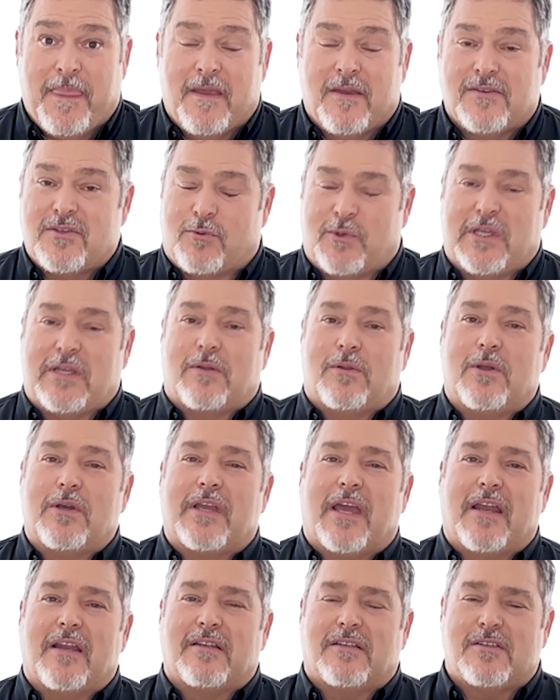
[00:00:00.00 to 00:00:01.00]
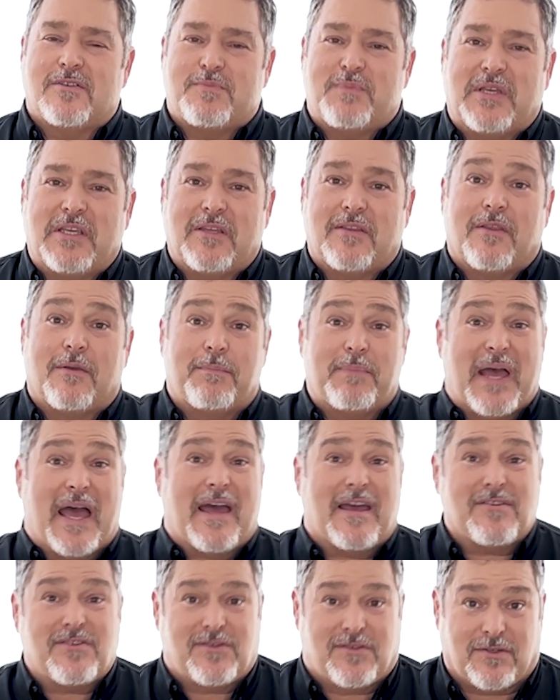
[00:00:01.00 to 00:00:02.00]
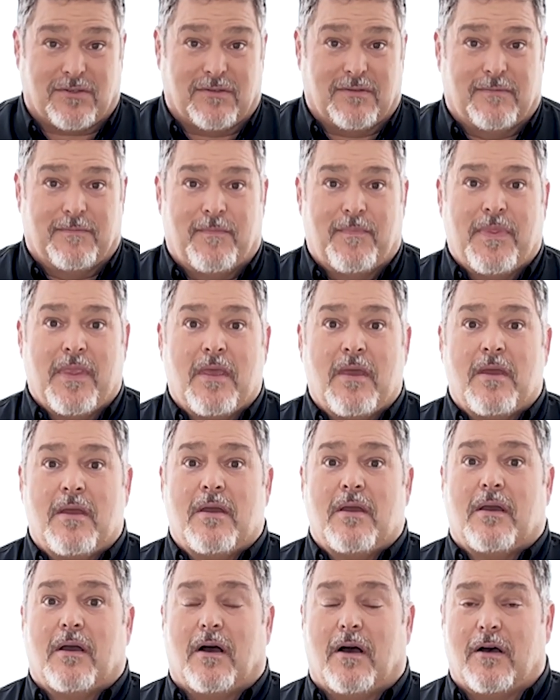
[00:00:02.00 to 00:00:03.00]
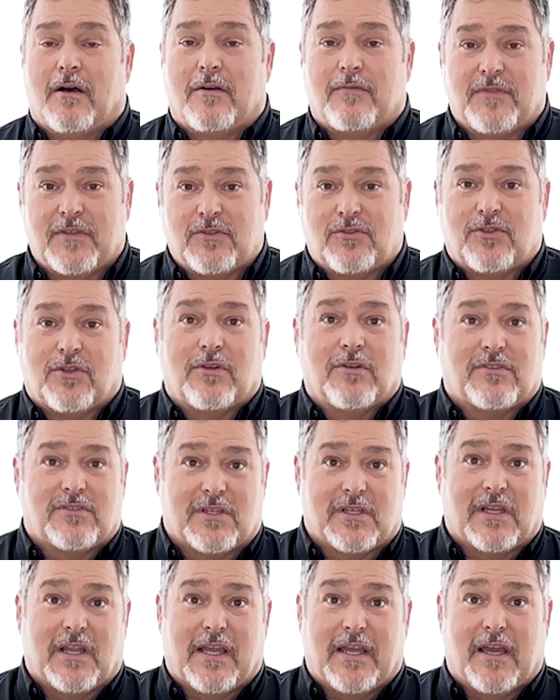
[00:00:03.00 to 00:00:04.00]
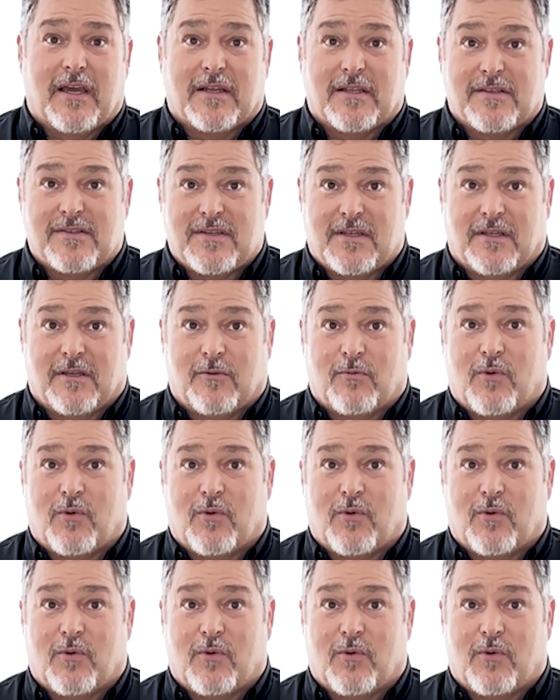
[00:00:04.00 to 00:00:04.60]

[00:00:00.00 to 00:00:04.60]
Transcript: So we can look at it as being the pastor of the church in Laodicea.